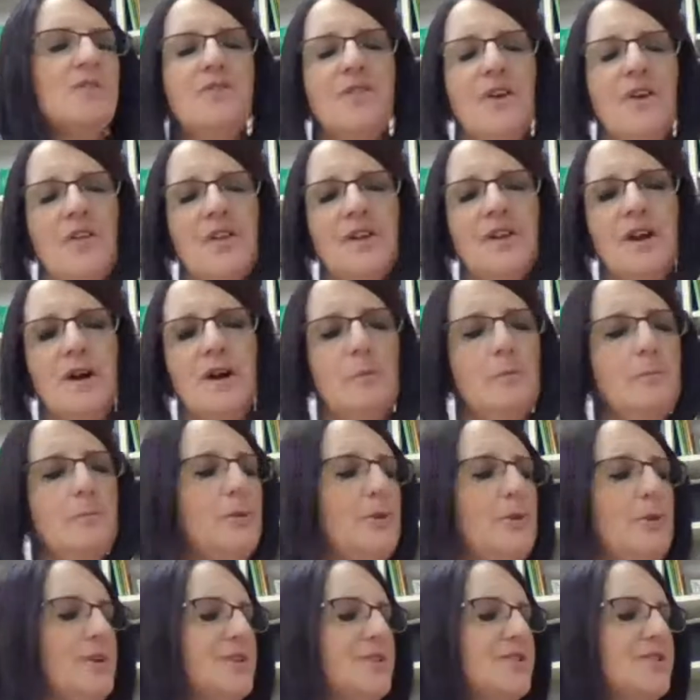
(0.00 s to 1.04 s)
filling up
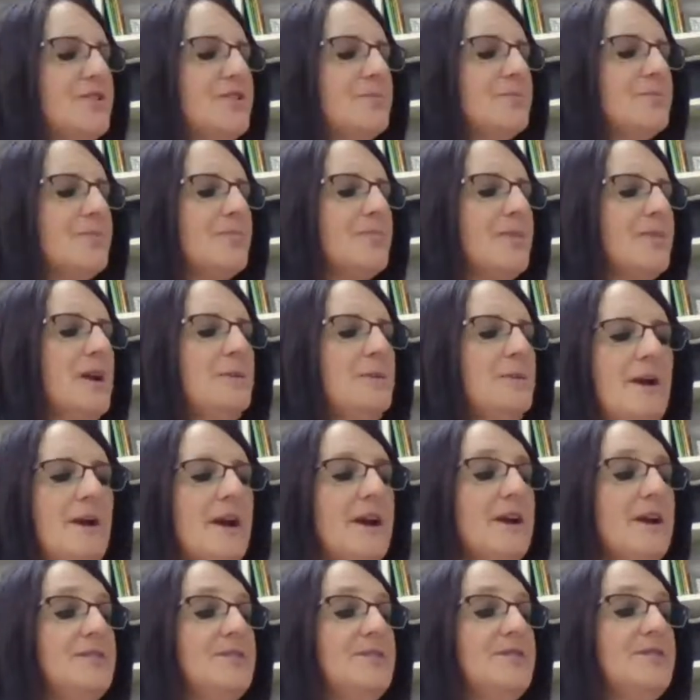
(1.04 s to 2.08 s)
books and
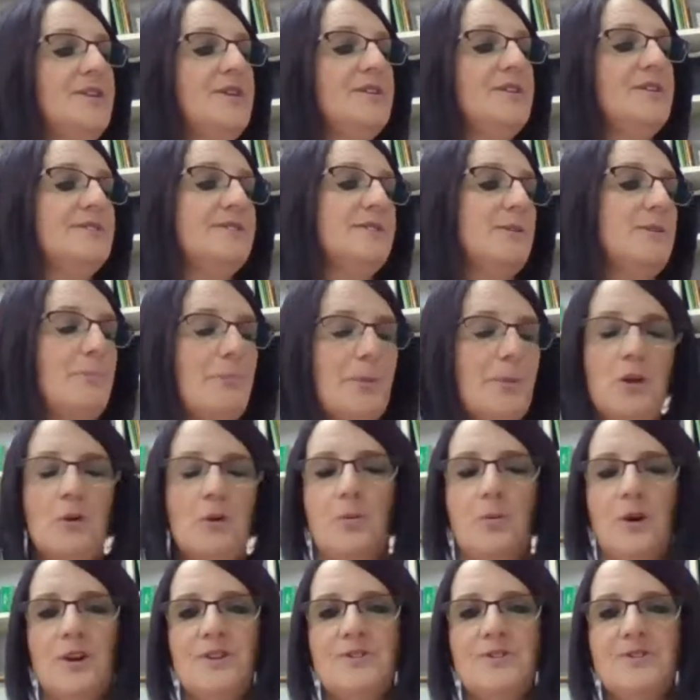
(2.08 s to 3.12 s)
magazines,
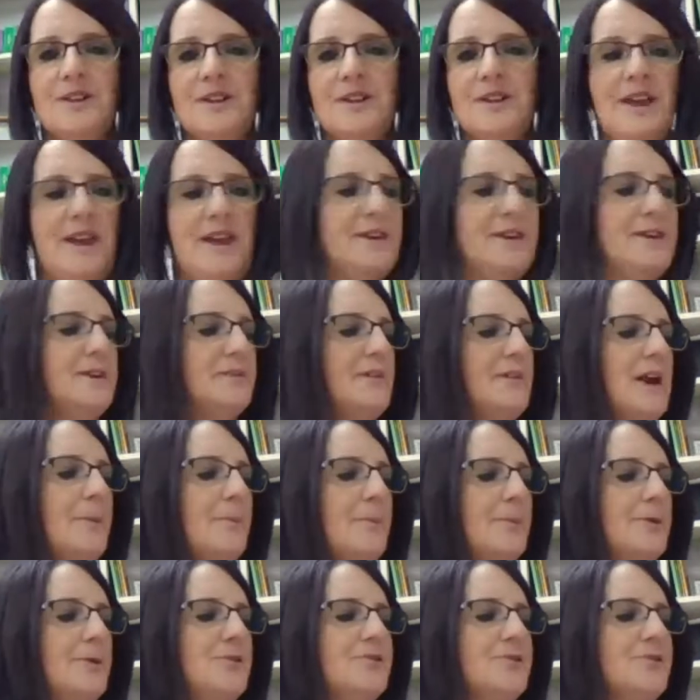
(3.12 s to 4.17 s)
billboards and candy
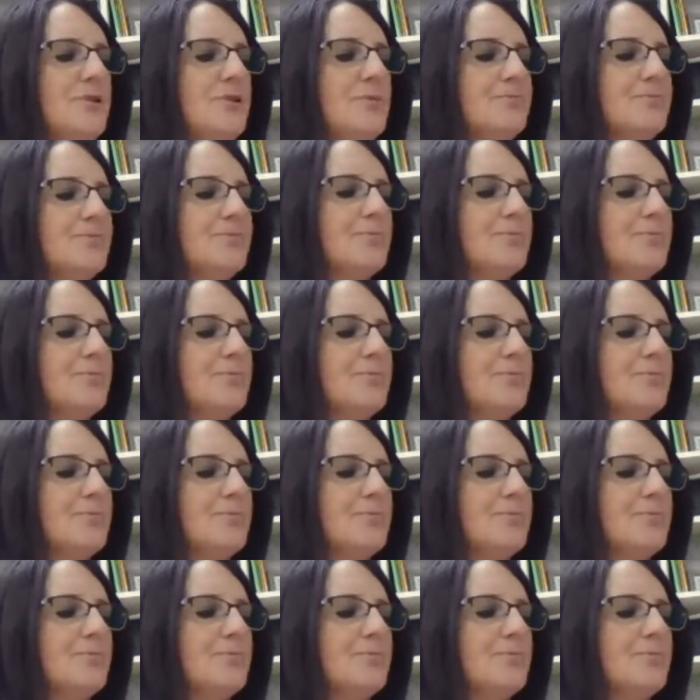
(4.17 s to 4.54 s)
wrappers.